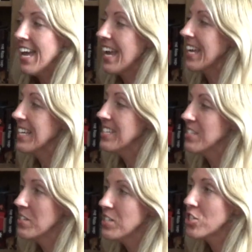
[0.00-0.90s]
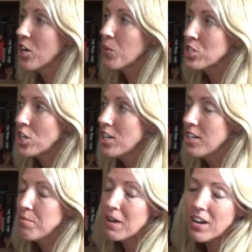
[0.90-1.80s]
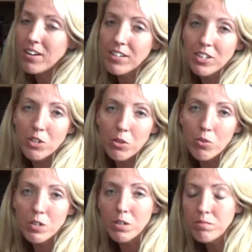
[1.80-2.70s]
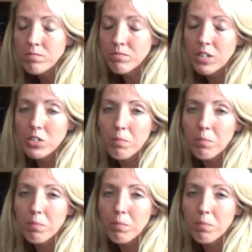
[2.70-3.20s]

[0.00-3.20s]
and we started about around